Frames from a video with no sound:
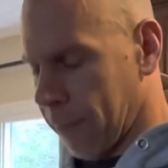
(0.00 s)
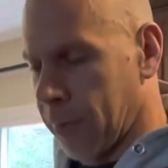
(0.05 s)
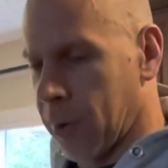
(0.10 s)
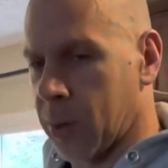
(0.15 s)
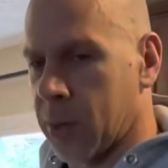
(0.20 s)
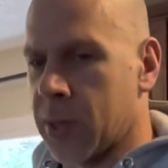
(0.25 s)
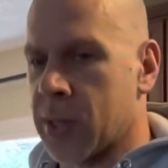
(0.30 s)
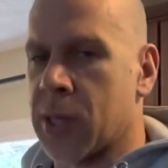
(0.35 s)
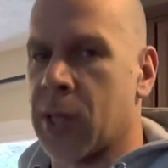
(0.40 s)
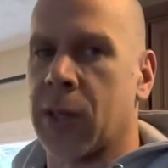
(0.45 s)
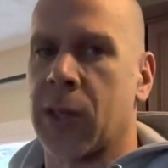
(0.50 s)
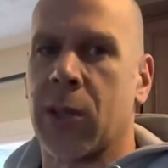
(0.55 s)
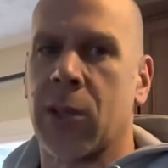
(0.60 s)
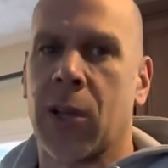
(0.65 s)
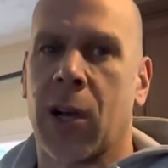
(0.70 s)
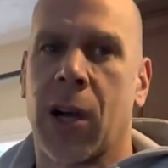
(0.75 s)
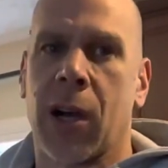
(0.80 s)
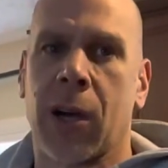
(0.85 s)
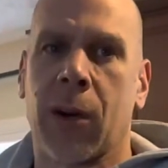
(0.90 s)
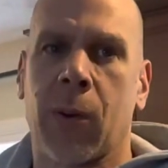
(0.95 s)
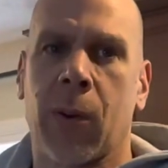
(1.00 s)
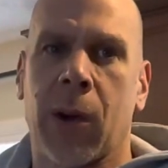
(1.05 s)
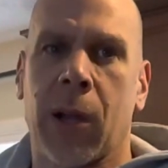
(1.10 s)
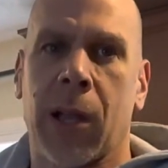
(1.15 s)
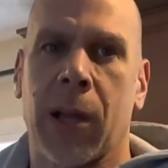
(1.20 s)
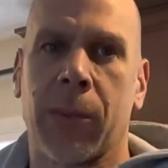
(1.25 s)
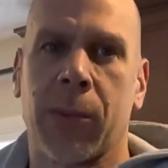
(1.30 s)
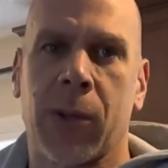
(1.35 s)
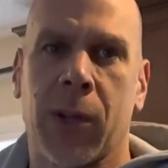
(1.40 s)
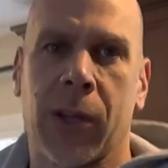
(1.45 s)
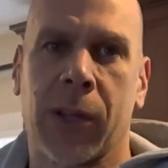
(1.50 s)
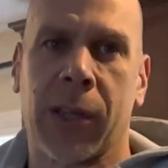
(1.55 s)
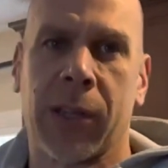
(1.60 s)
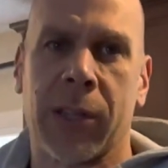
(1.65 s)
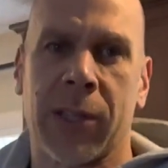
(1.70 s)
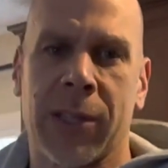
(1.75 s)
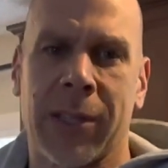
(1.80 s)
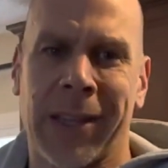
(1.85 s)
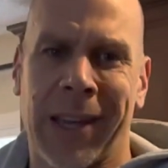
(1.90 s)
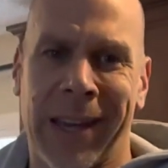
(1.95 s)
focus on the dog while I'm cooking
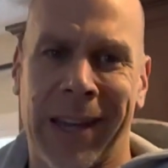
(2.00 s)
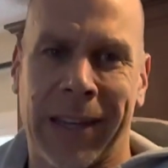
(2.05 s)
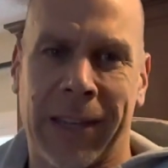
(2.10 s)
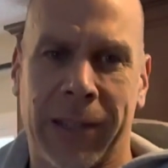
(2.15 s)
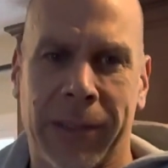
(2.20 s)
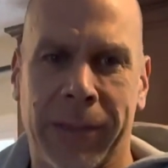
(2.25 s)
steak.